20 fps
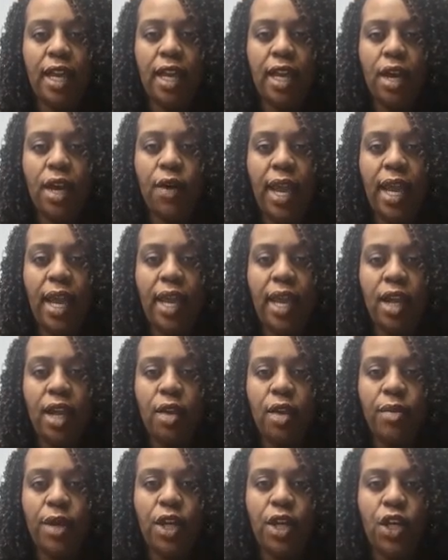okay, it'll
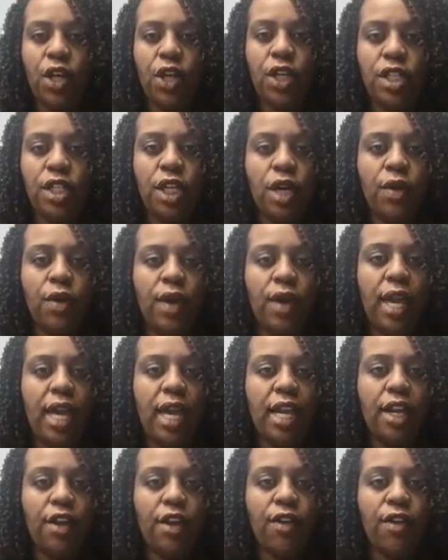be good to go ahead
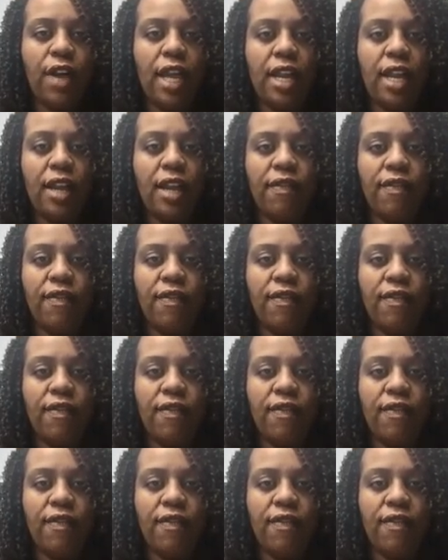and create an event.